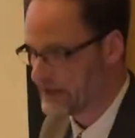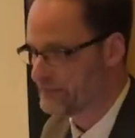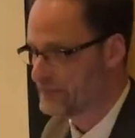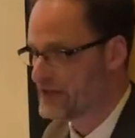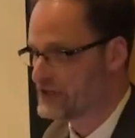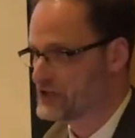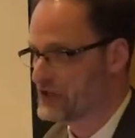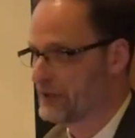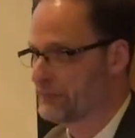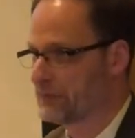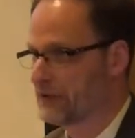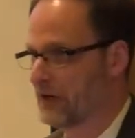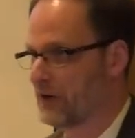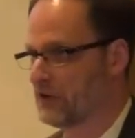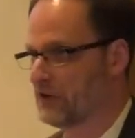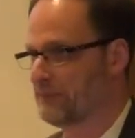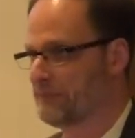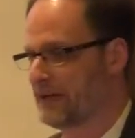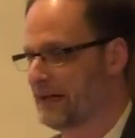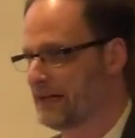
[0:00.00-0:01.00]
the bishop
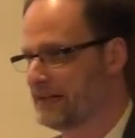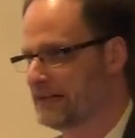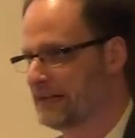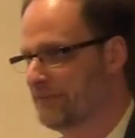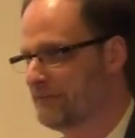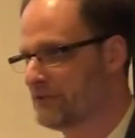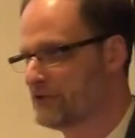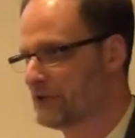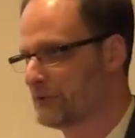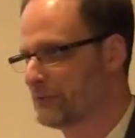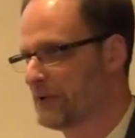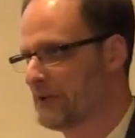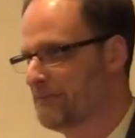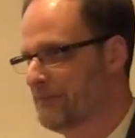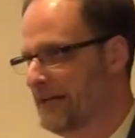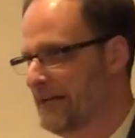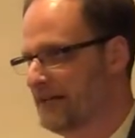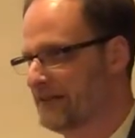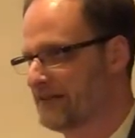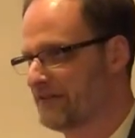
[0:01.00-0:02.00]
called upon him to
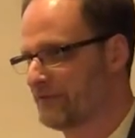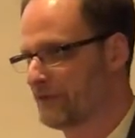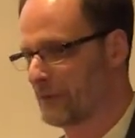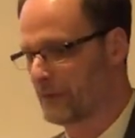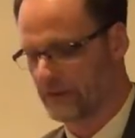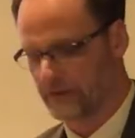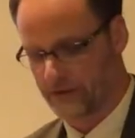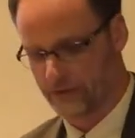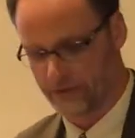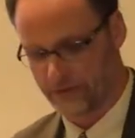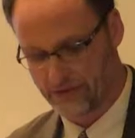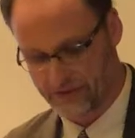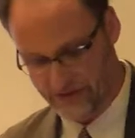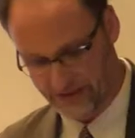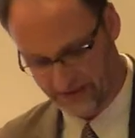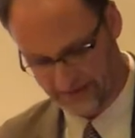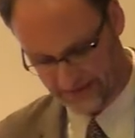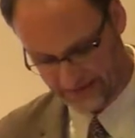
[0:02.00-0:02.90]
repent for encouraging